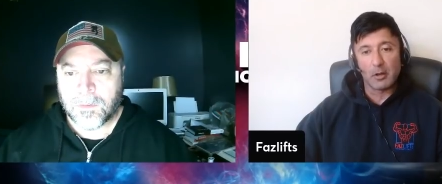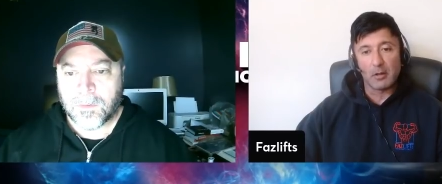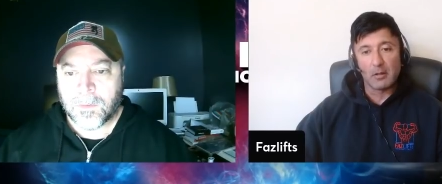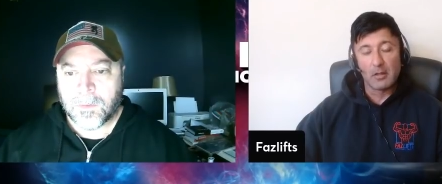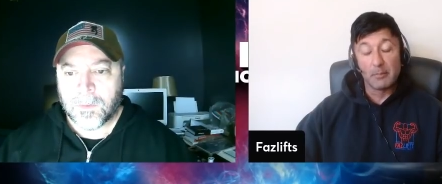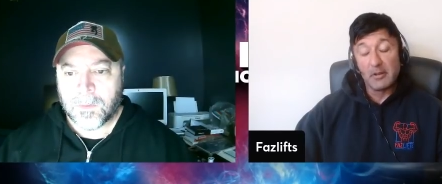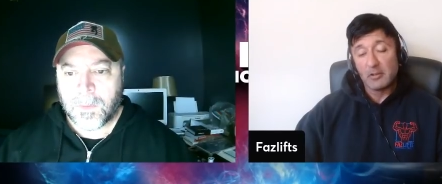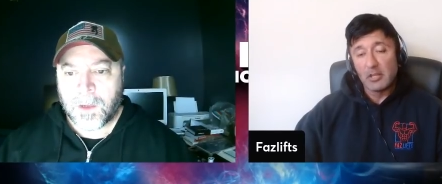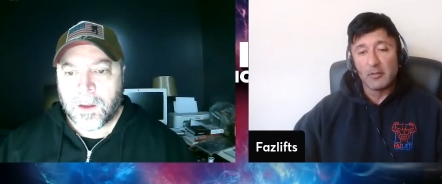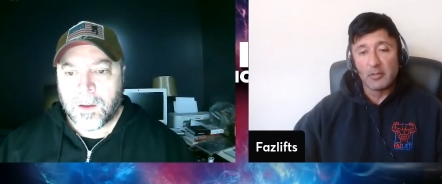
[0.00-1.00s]
Speaker 1: part. But
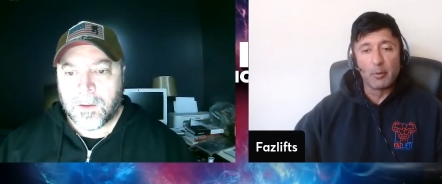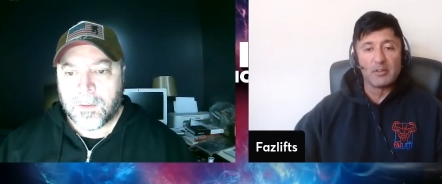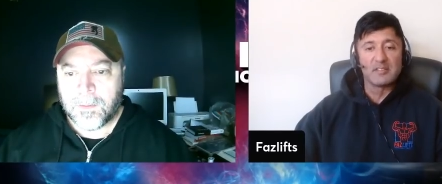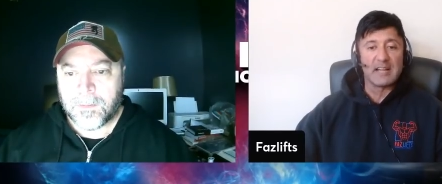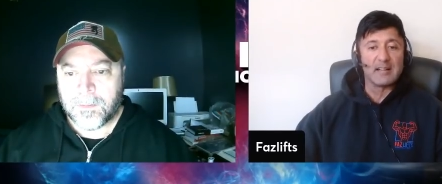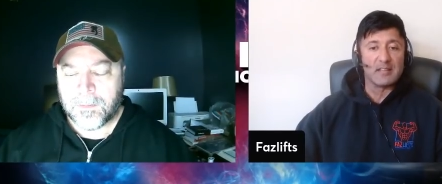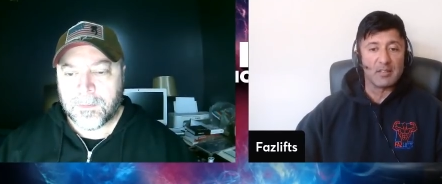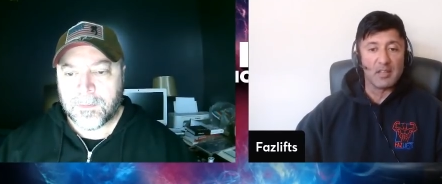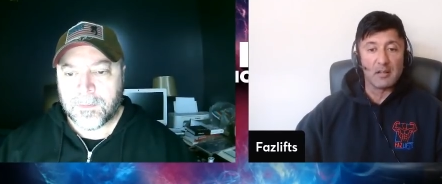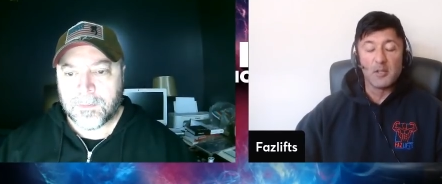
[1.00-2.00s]
you know, the point stands. I
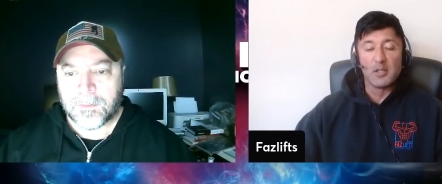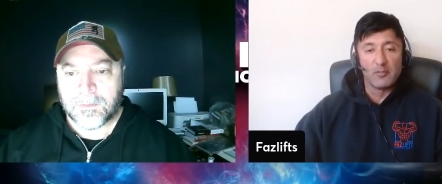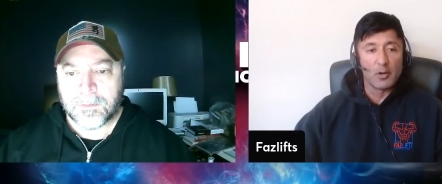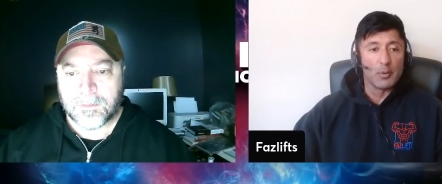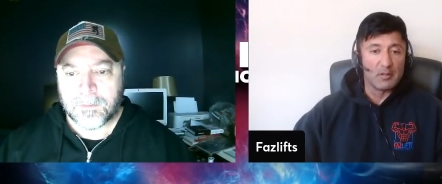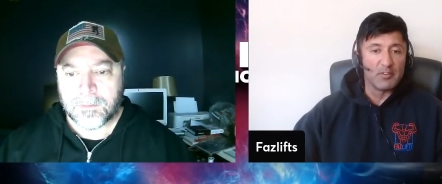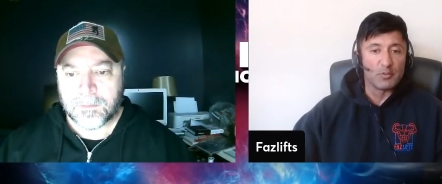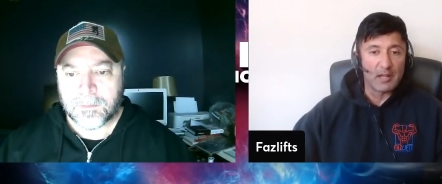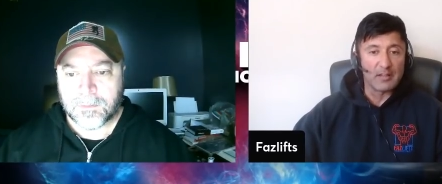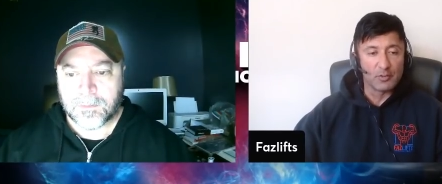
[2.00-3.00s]
think you've got to
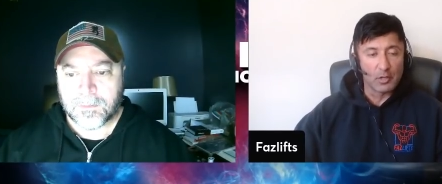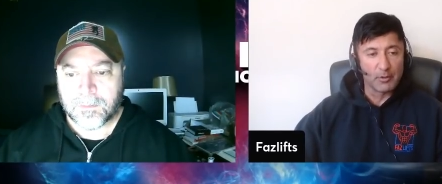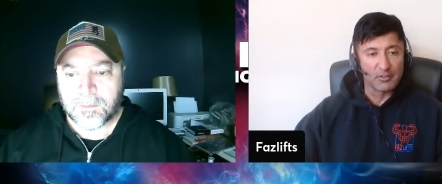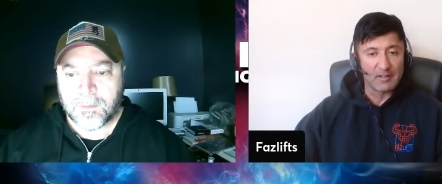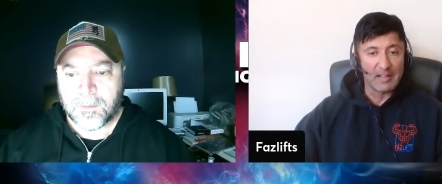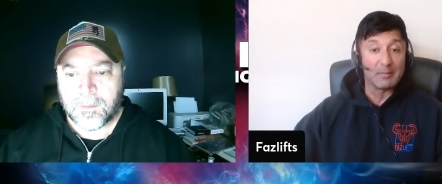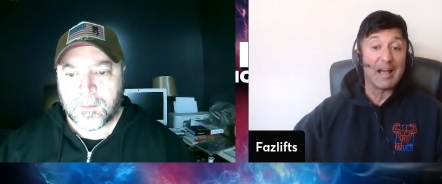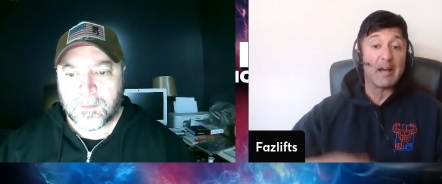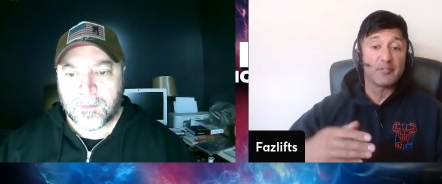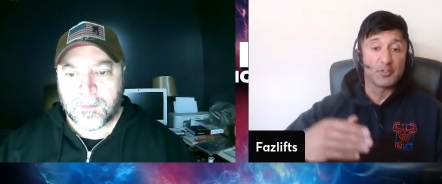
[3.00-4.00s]
individualize, you've got to personalize, but
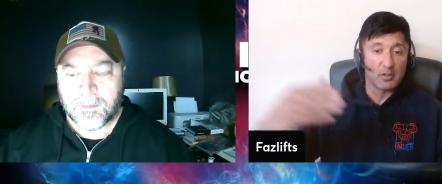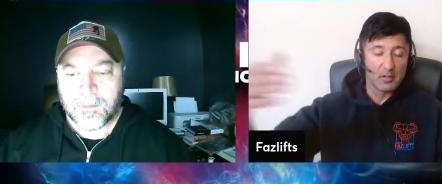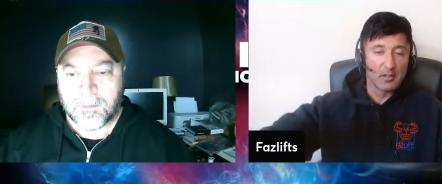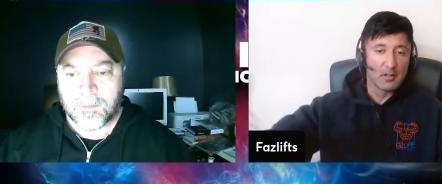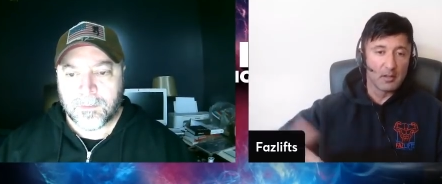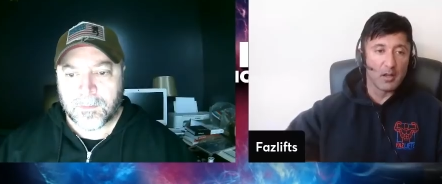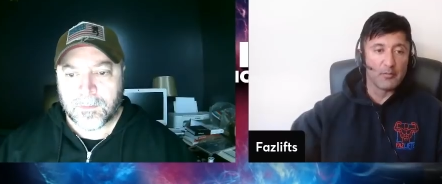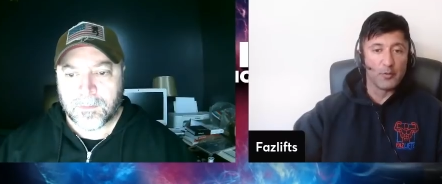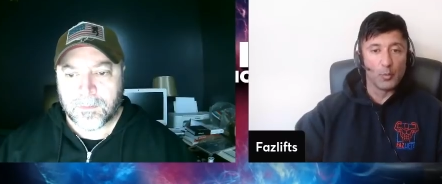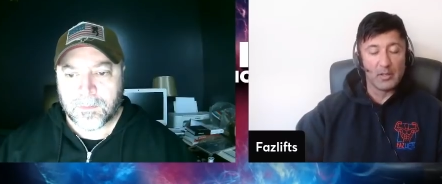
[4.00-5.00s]
after a
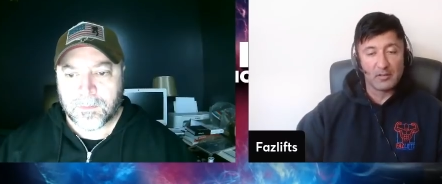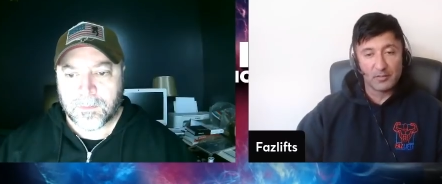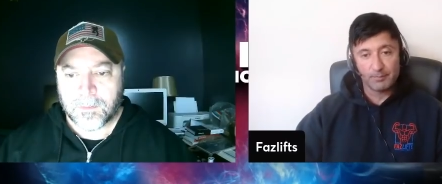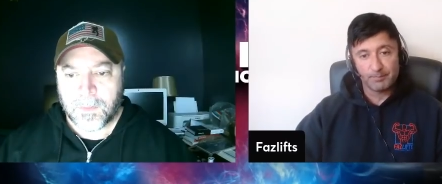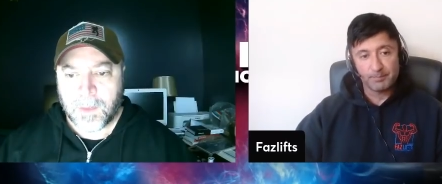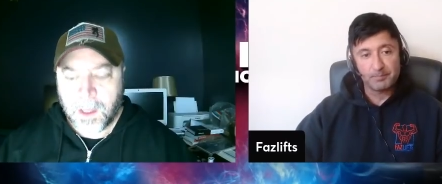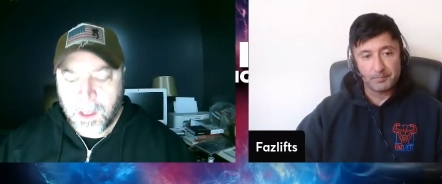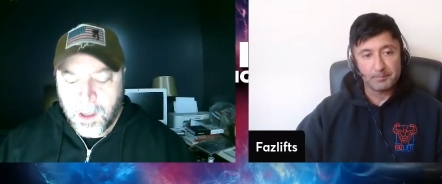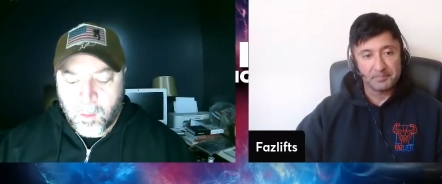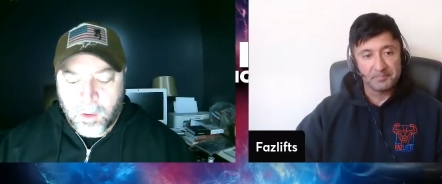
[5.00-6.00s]
few weeks.
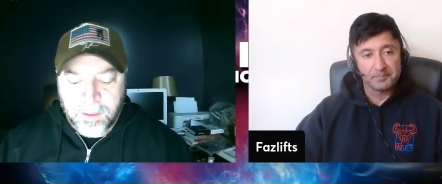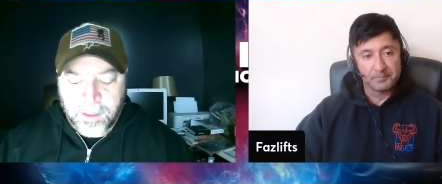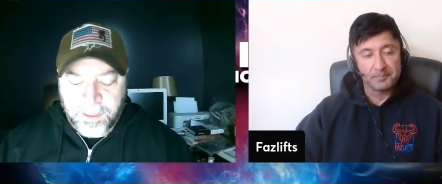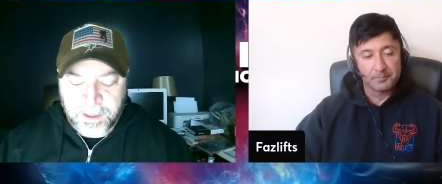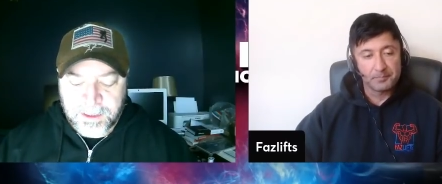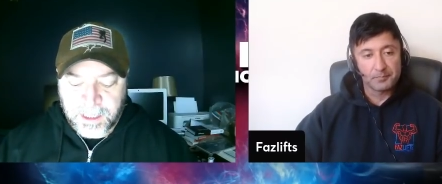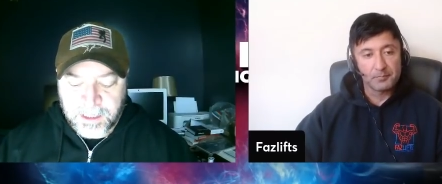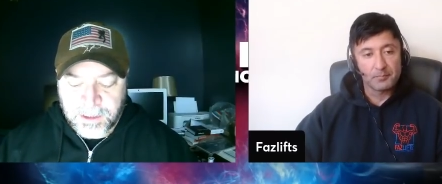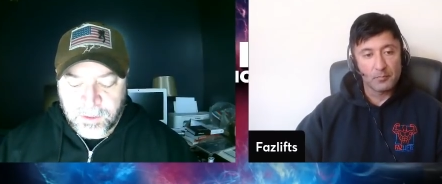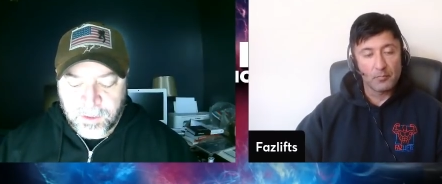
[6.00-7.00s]
Speaker 2: One of the things I
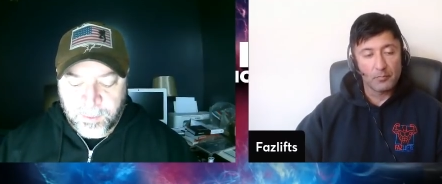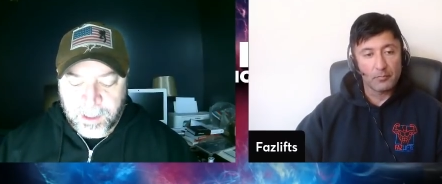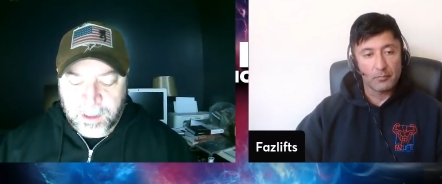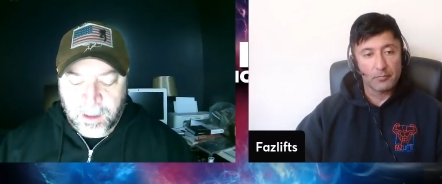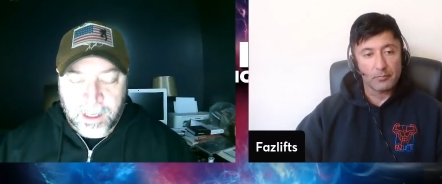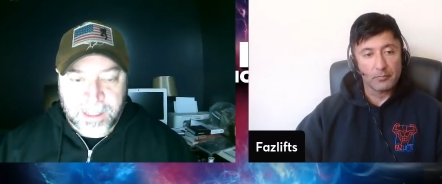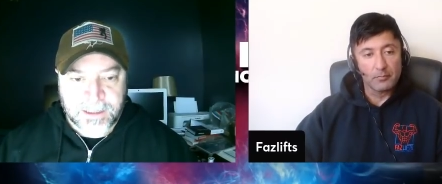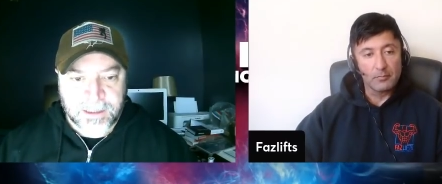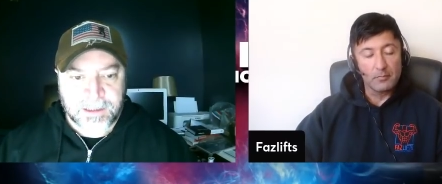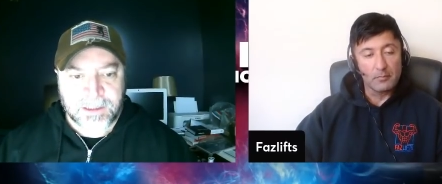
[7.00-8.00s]
do with my clients,
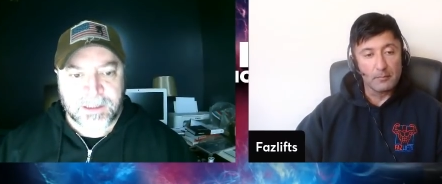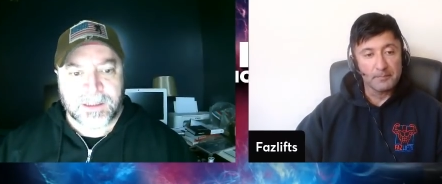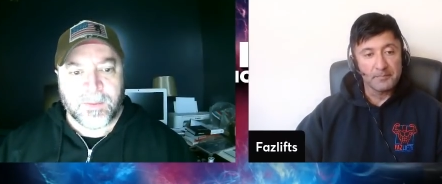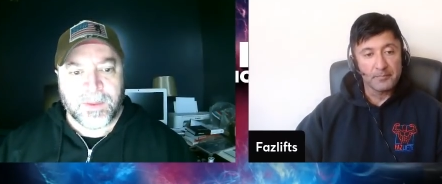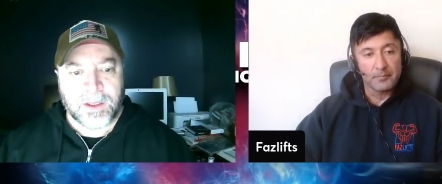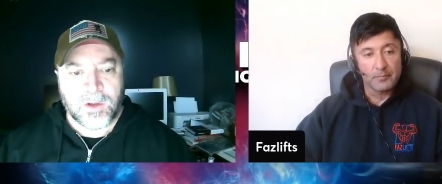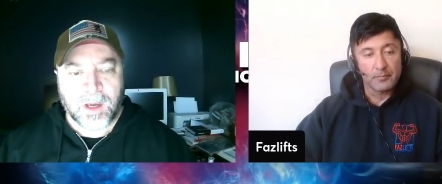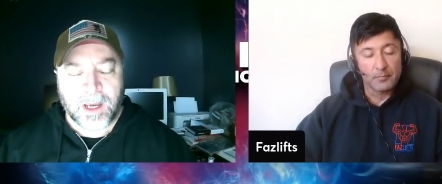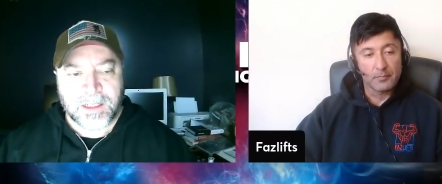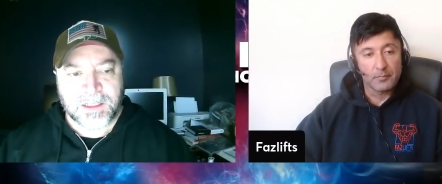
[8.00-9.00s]
and this is something you
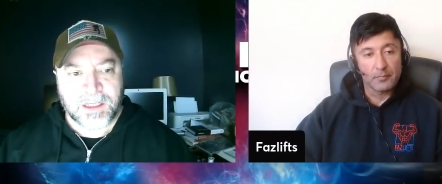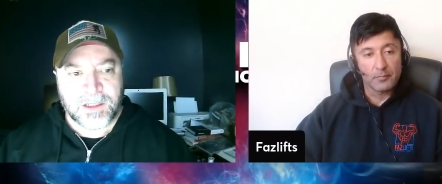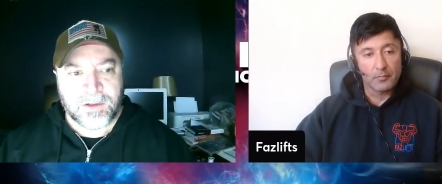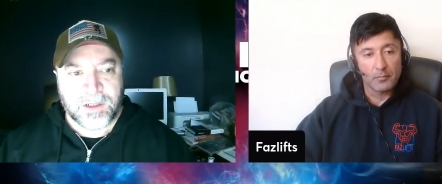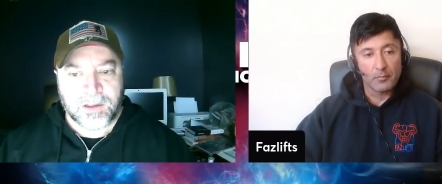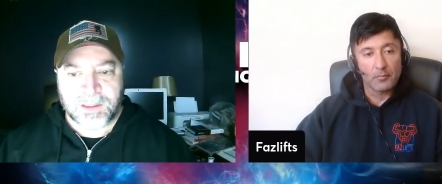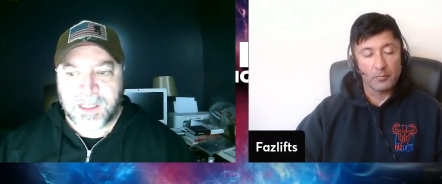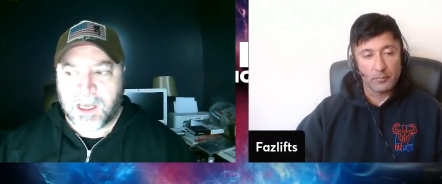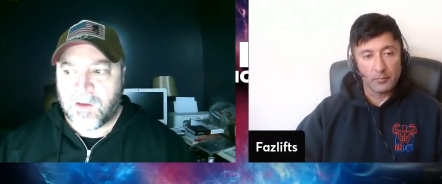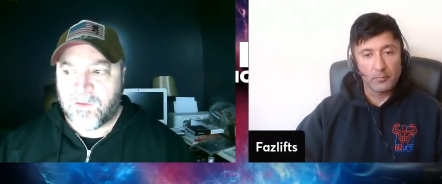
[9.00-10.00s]
guys can do to
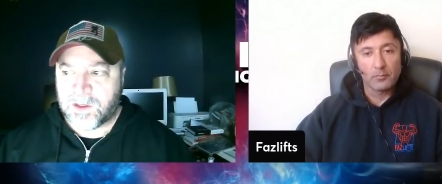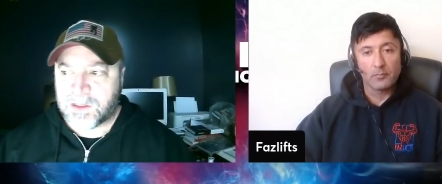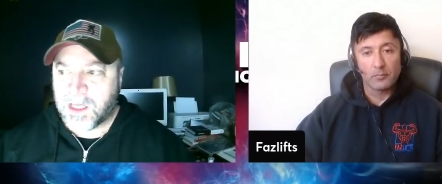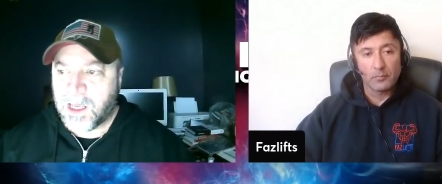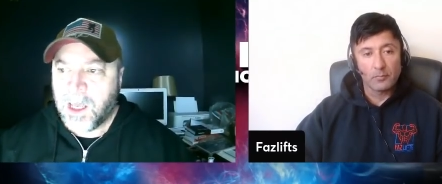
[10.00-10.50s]
yourself, is